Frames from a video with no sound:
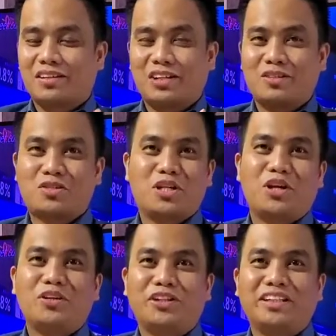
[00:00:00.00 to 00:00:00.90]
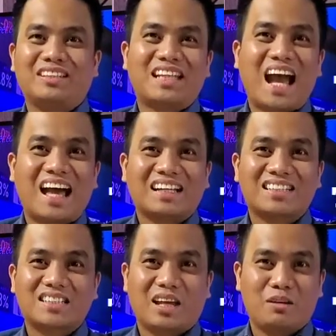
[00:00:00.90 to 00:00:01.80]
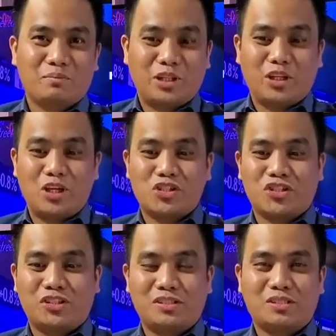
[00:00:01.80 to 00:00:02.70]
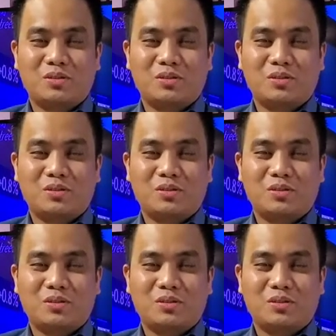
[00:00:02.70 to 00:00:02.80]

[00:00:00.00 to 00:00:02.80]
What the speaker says: consider tax implications.